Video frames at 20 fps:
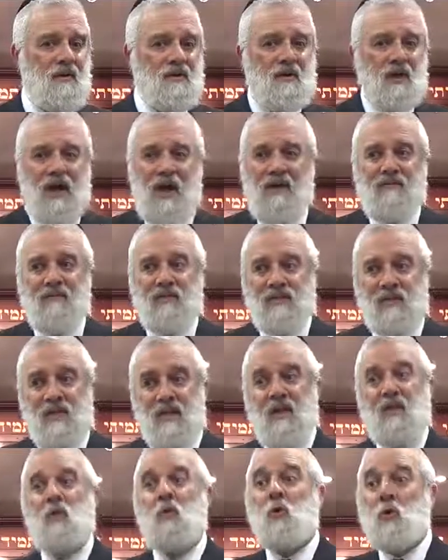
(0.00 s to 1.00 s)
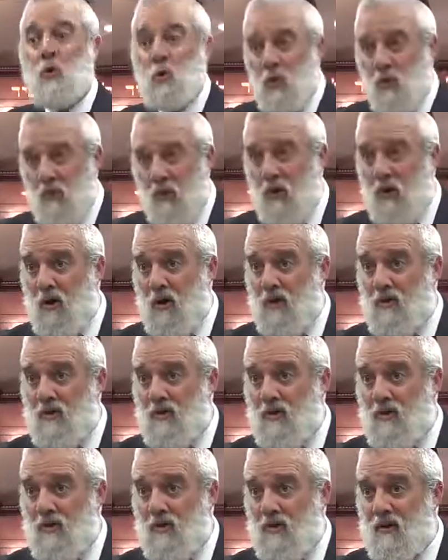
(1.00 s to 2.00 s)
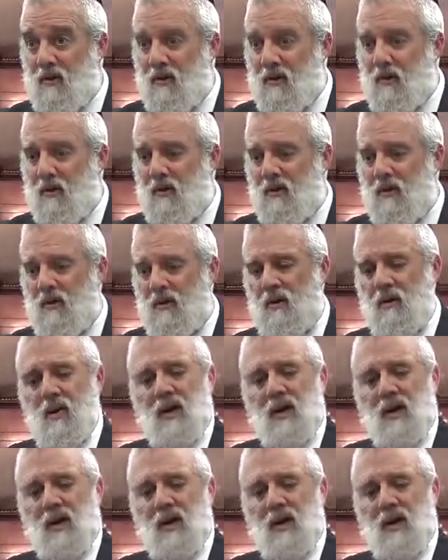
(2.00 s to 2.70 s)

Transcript: So obviously, you knew more. Well,